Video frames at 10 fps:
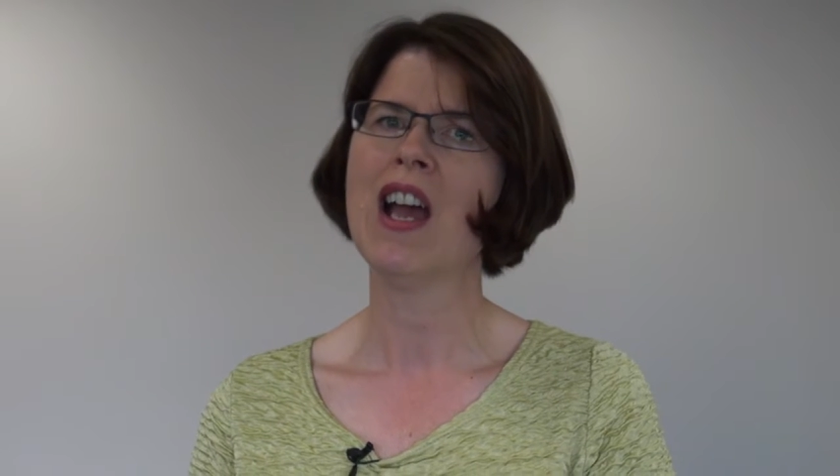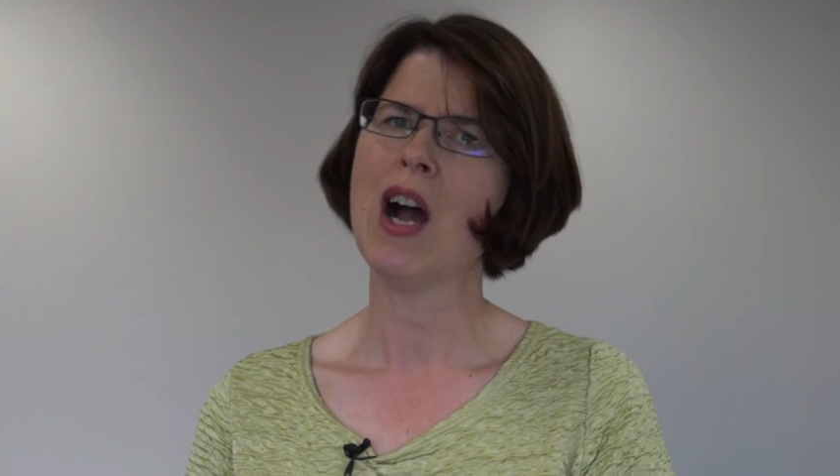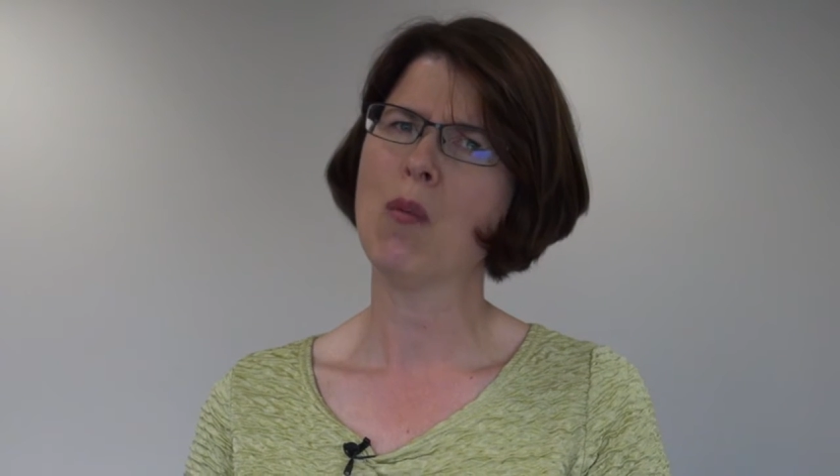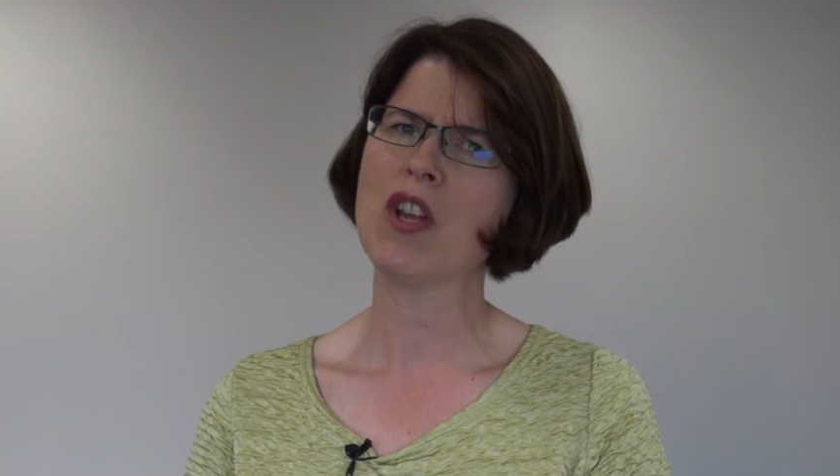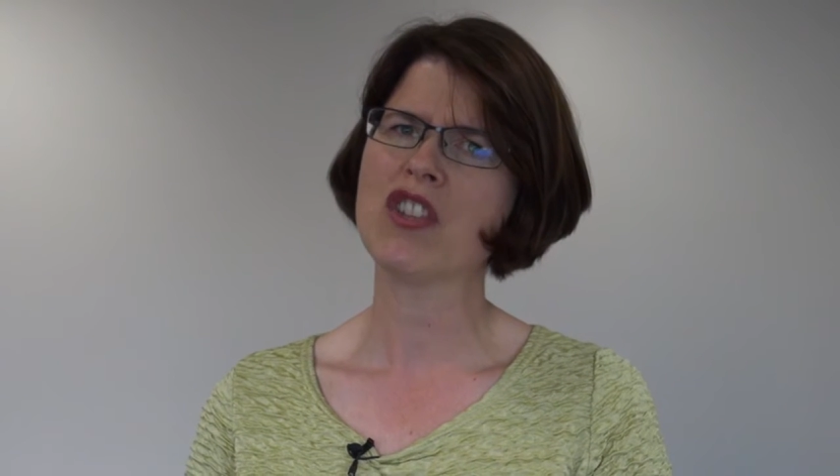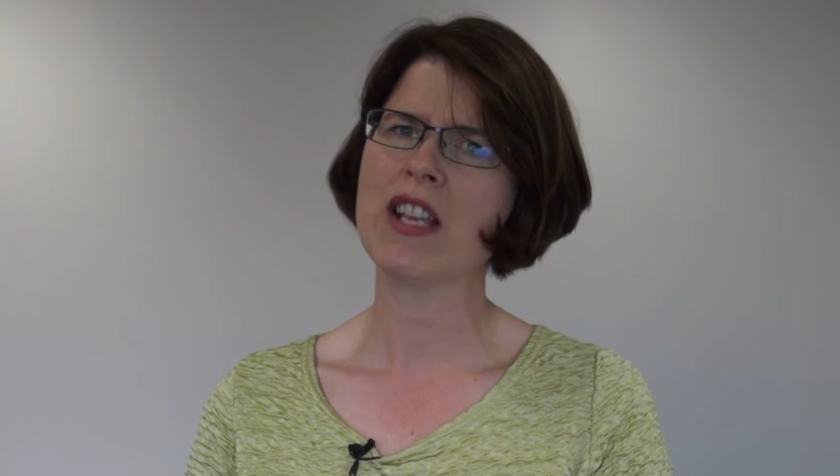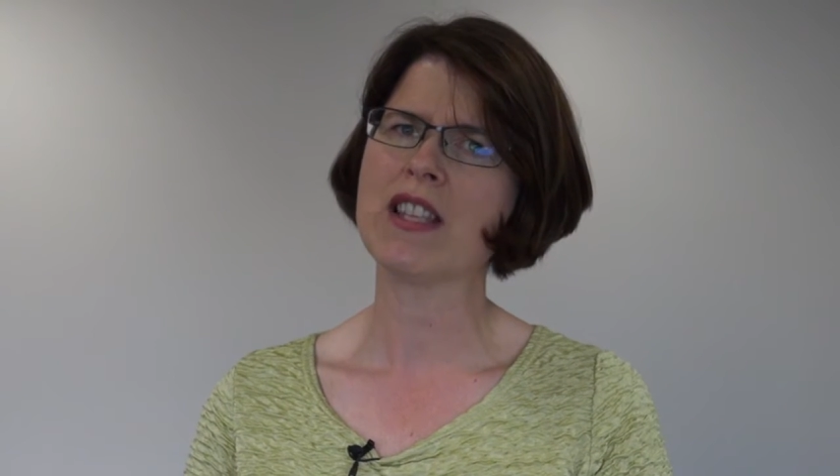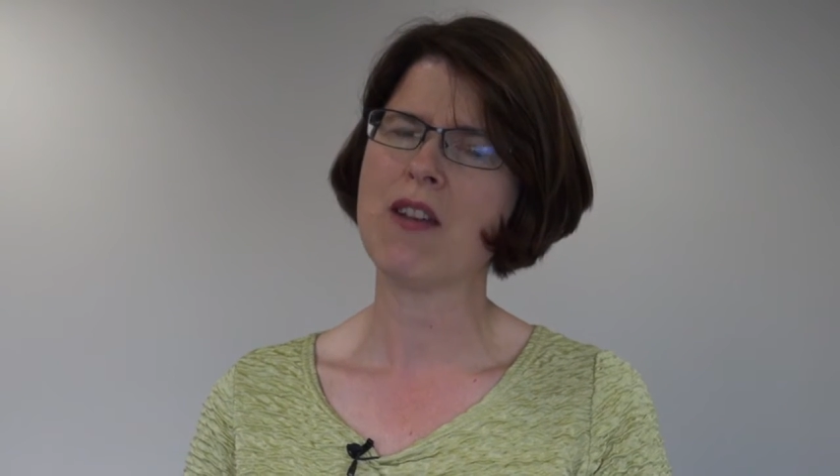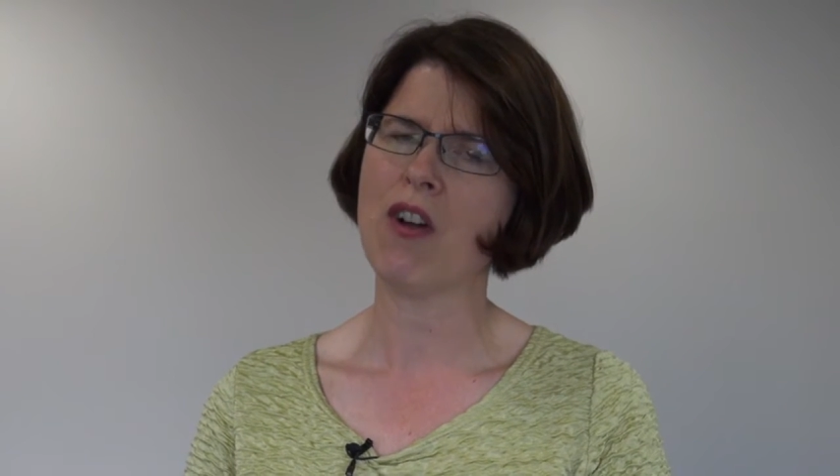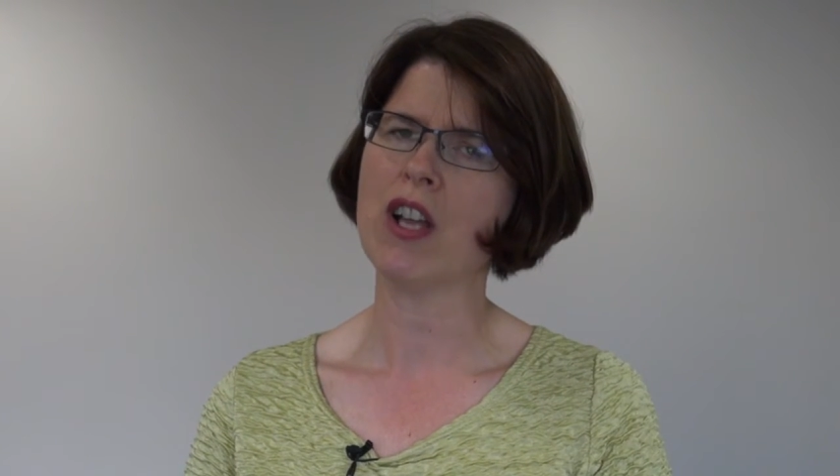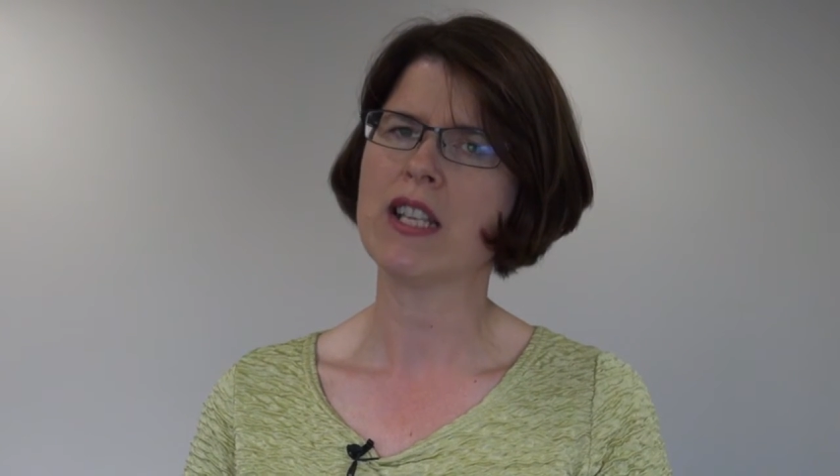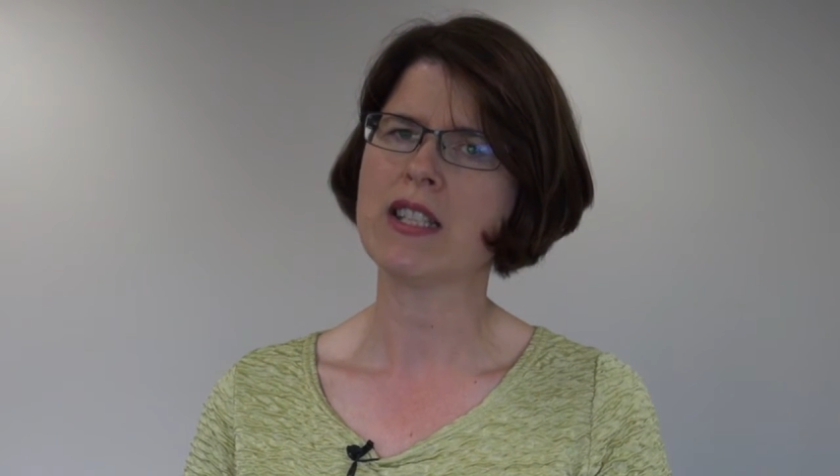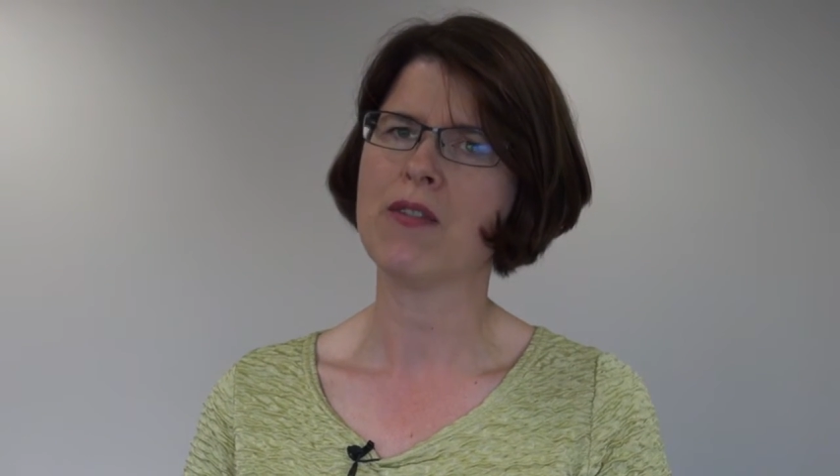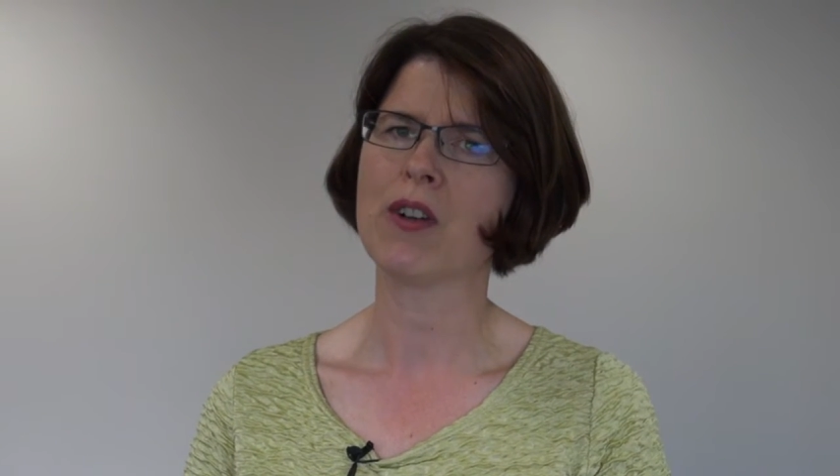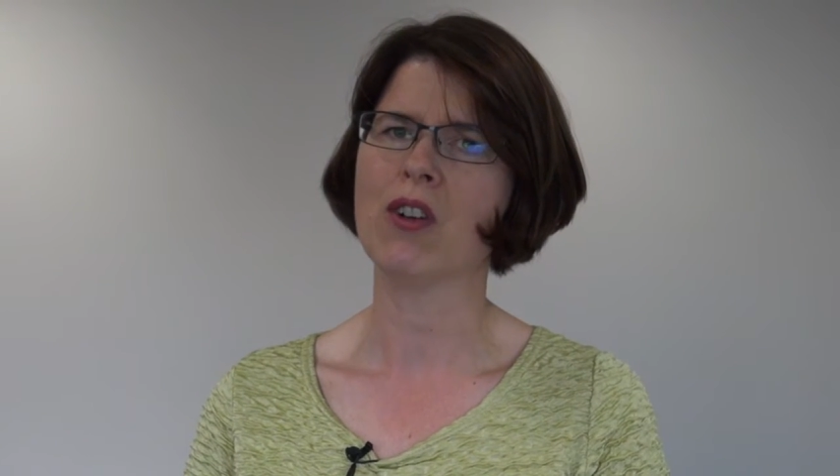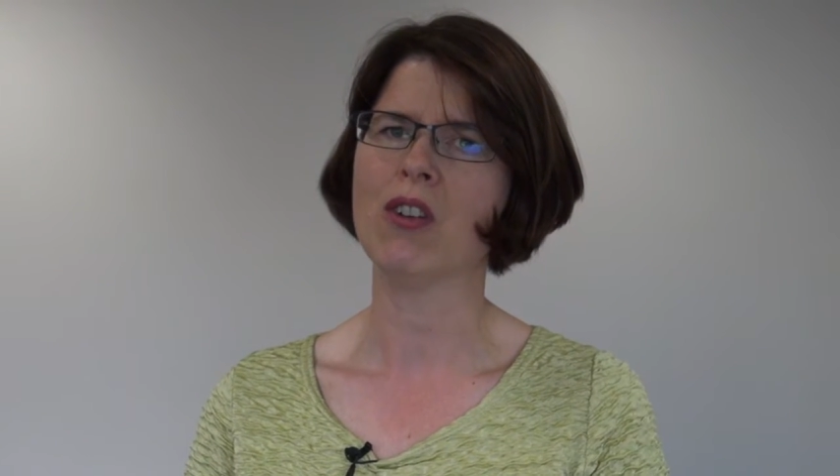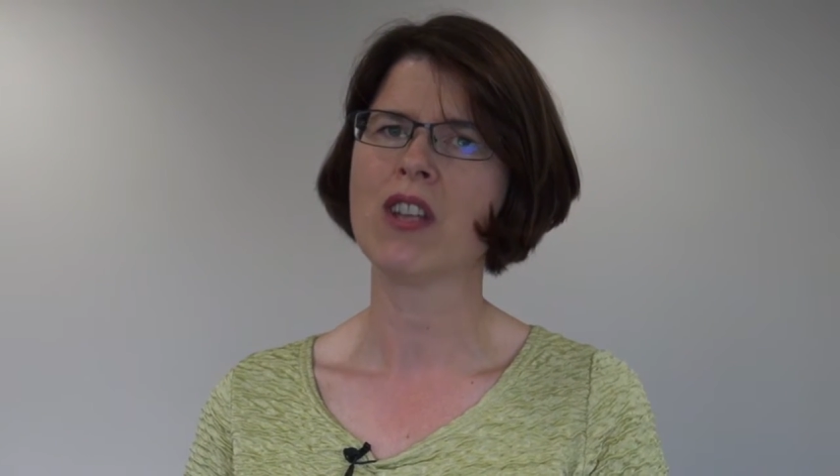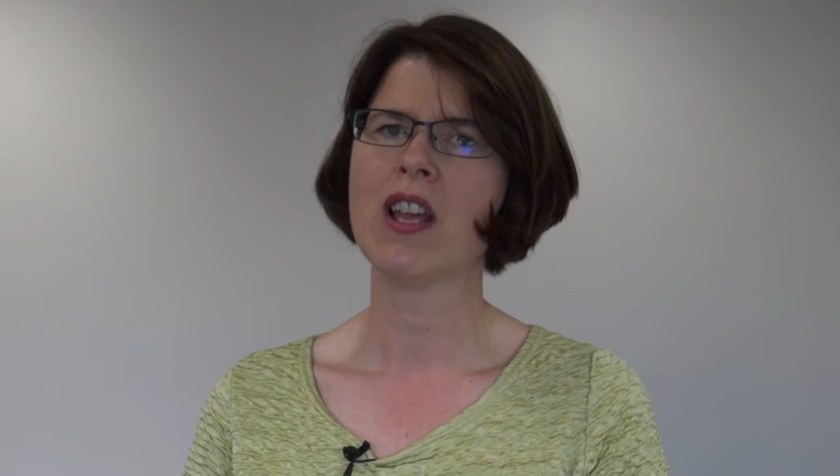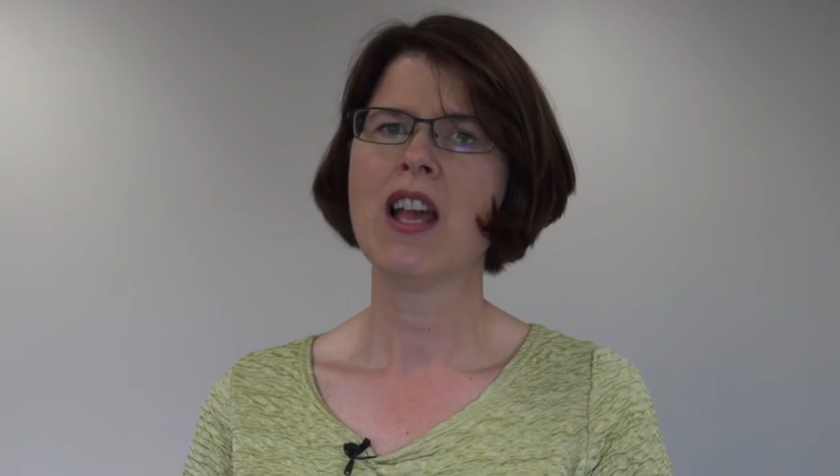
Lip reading: and which things they're finding difficult.